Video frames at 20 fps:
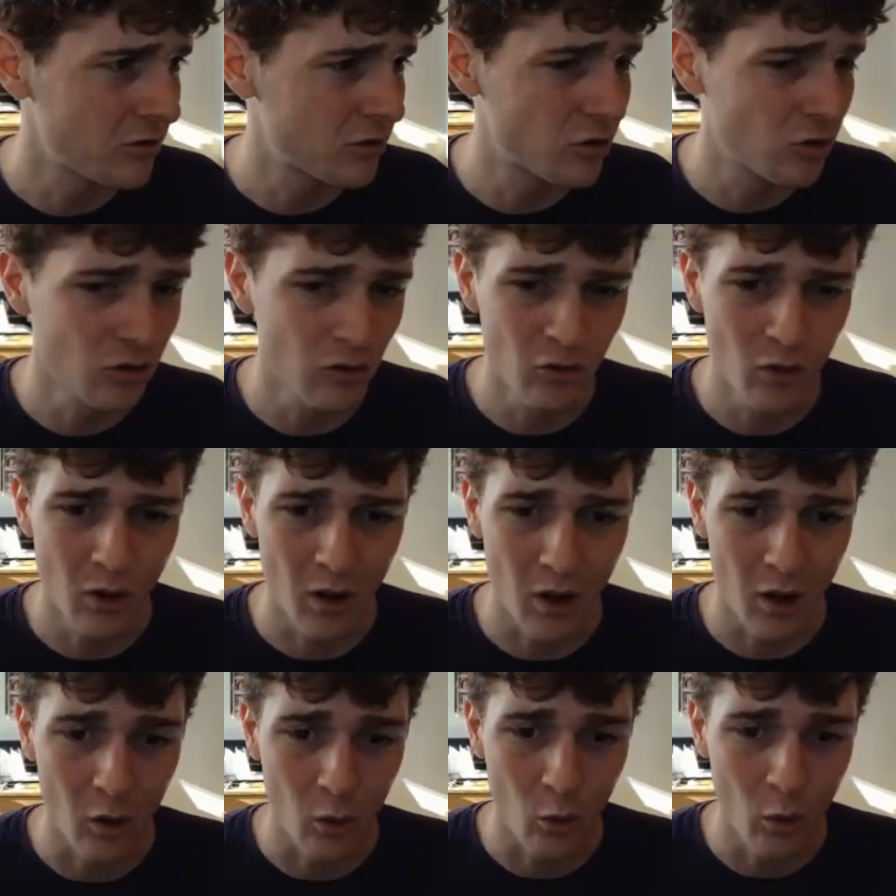2,
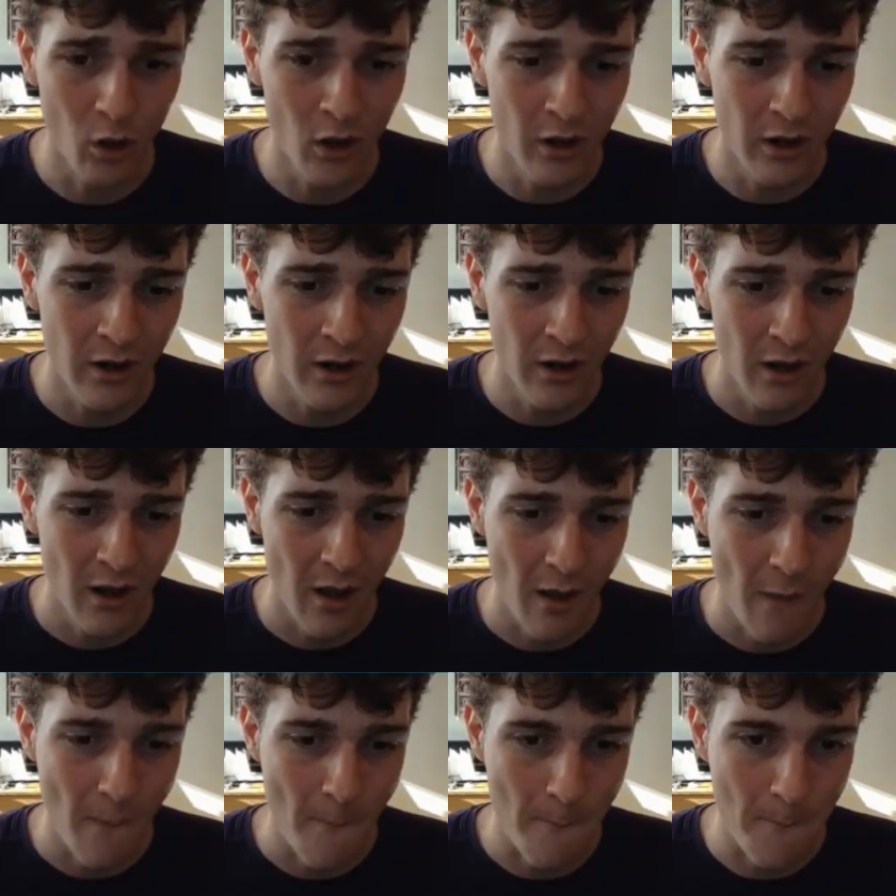1.
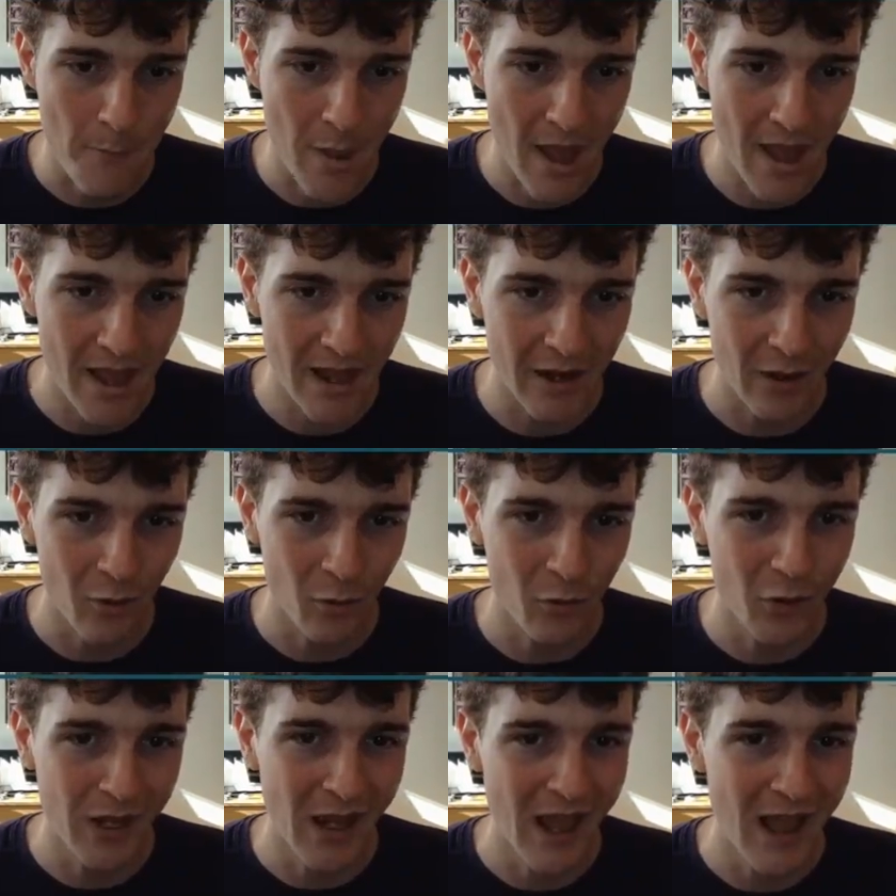Bang!
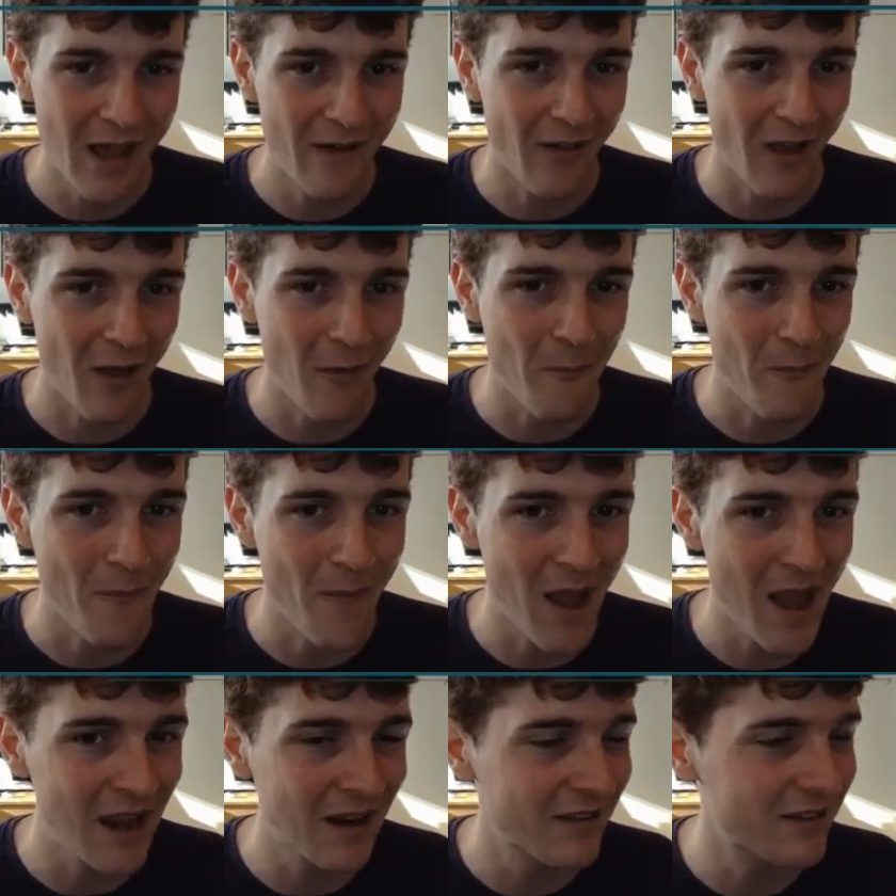We have
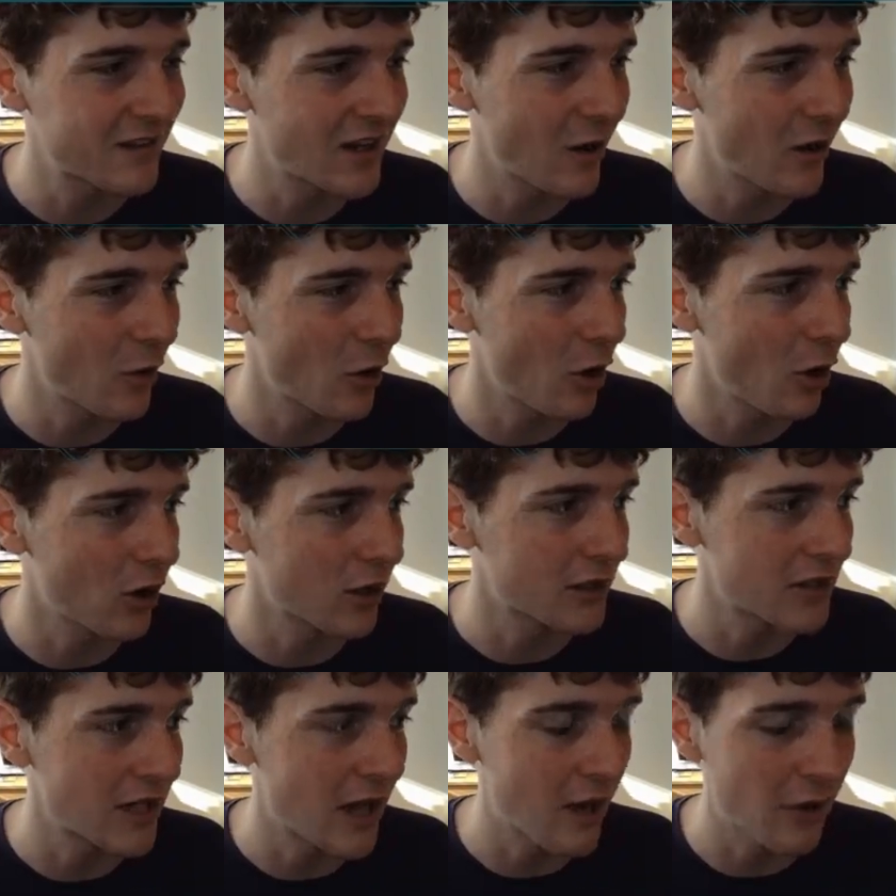maxed out
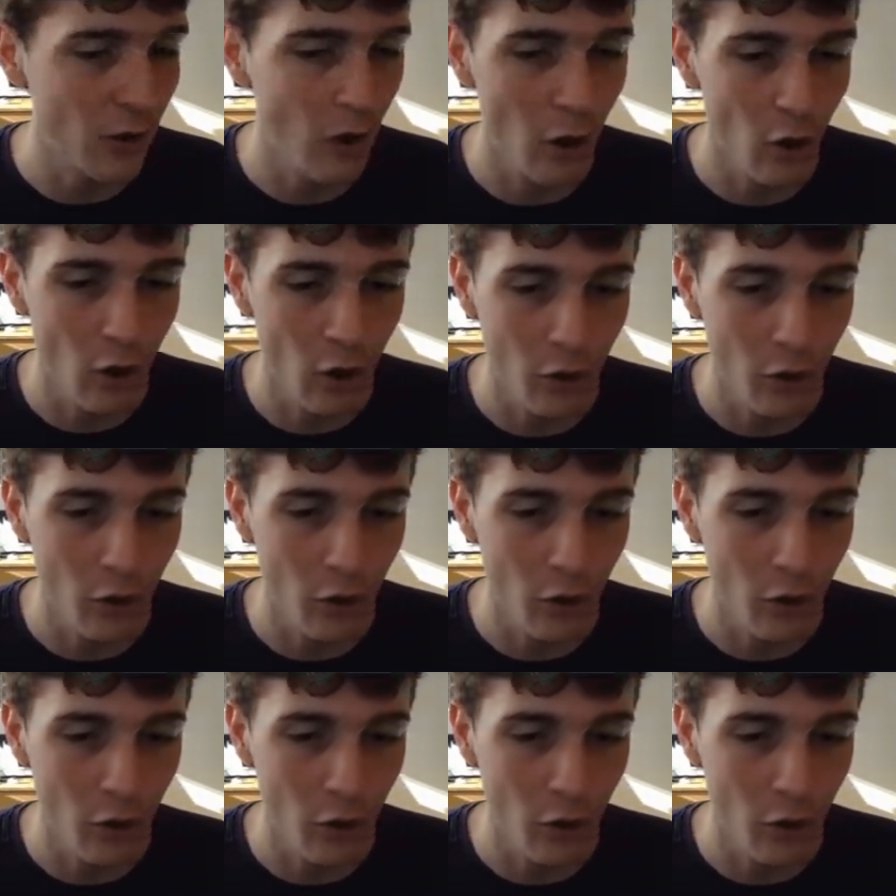our Town Hall